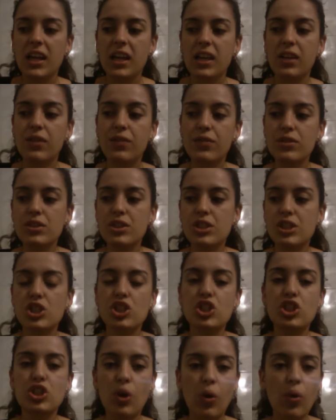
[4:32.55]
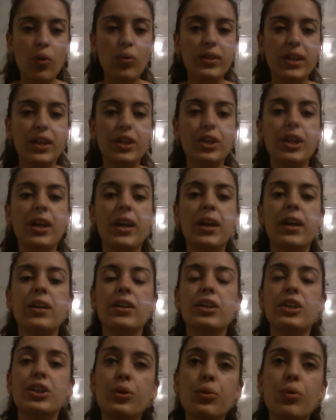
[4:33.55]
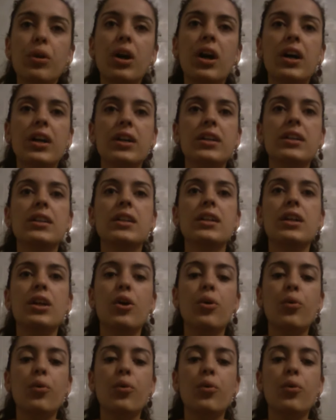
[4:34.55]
if you just show that you are